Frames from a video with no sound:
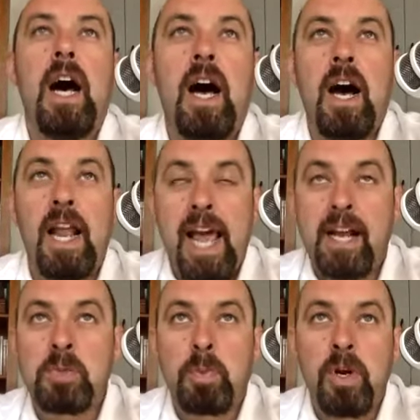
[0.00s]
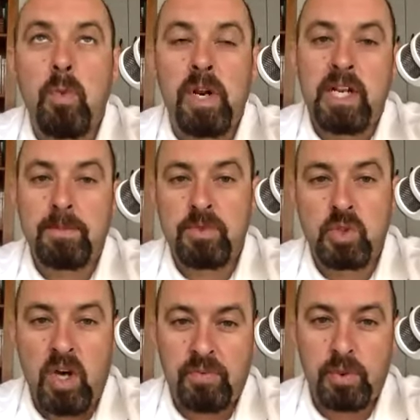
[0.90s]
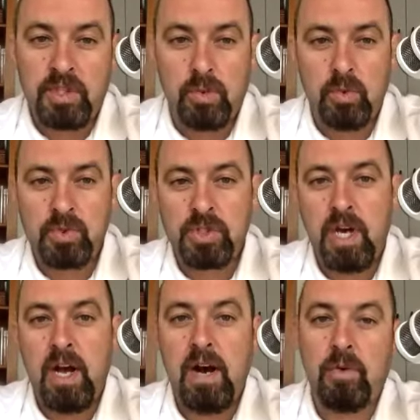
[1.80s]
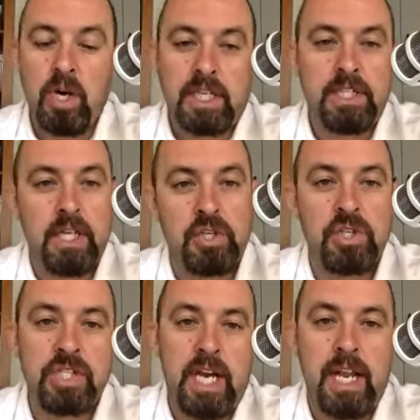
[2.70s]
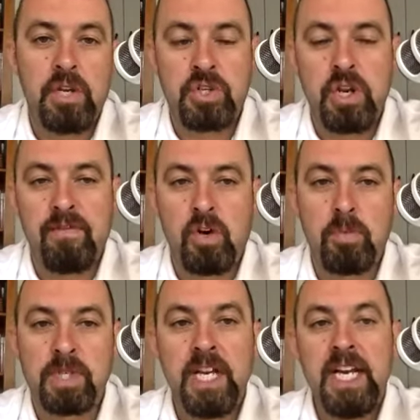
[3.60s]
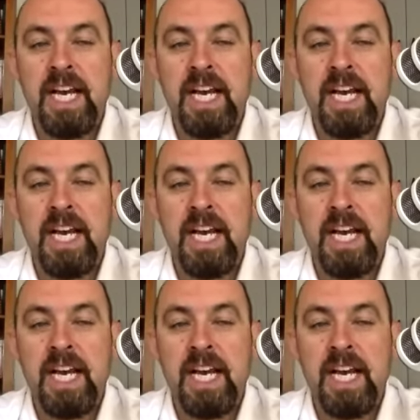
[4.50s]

an expert when it comes to software tools for architecture, design, engineering firms.